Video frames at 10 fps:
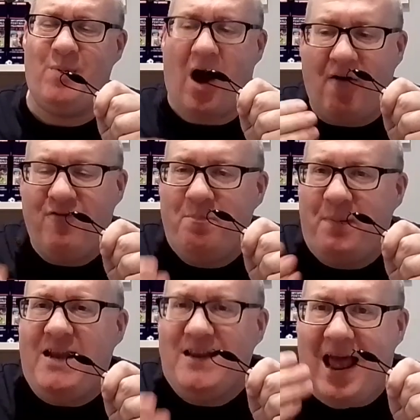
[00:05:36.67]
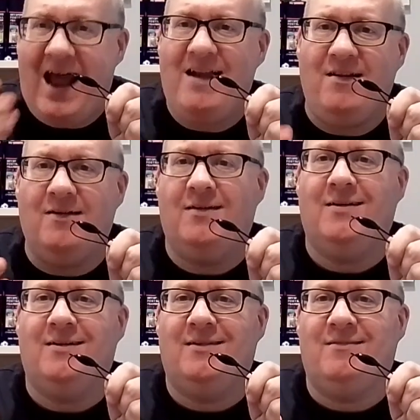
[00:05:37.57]
haven't been in
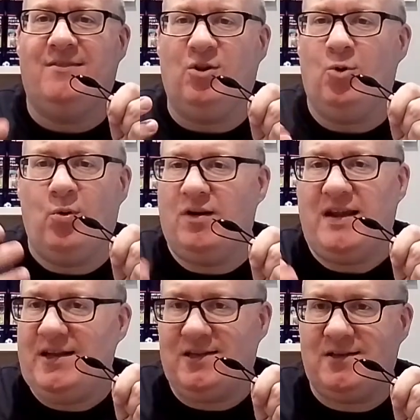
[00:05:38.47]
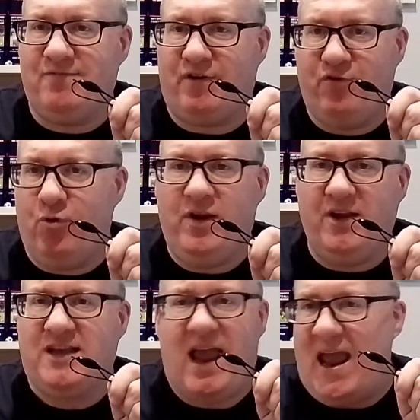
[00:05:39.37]
the lower leagues for 4
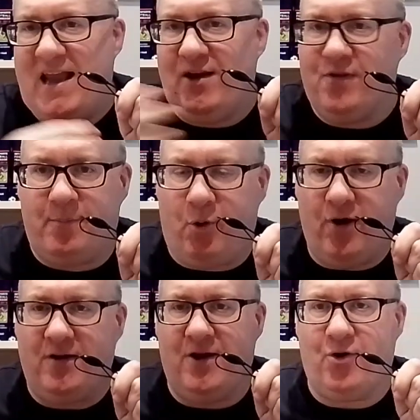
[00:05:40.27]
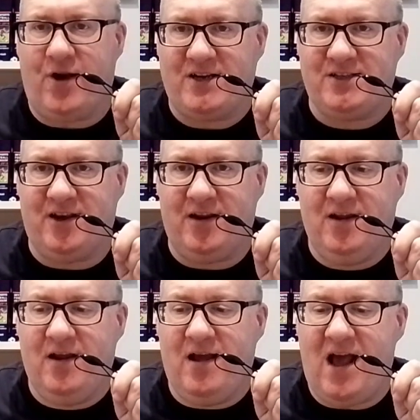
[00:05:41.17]
years at any other point in our history,
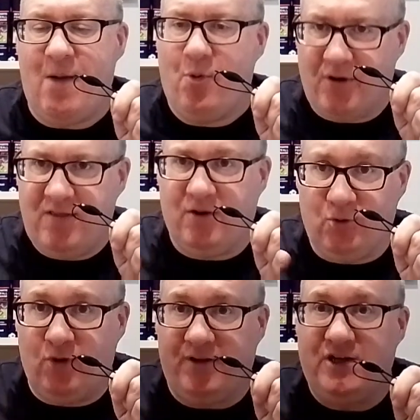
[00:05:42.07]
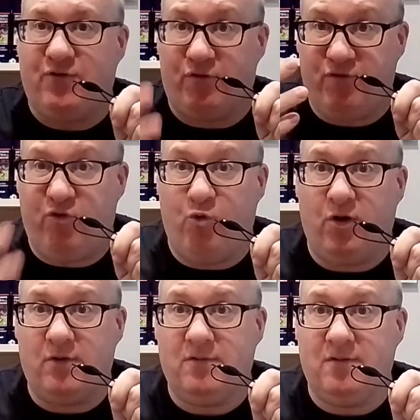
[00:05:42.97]
and we're in the lower leagues for
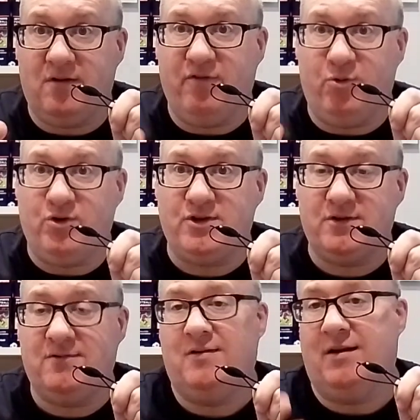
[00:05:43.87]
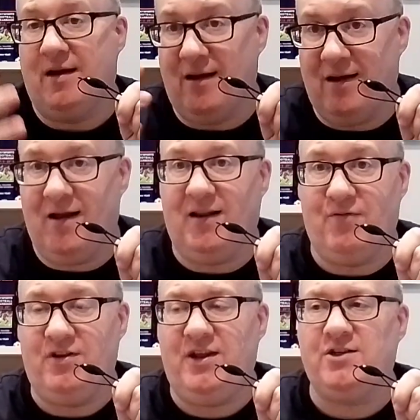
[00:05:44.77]
4 of those
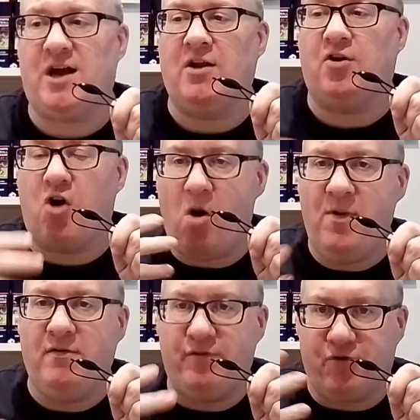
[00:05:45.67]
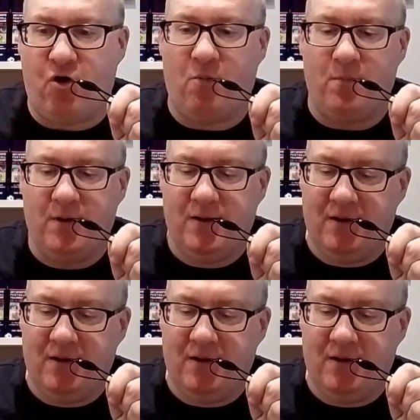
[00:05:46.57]
11 years, and coming from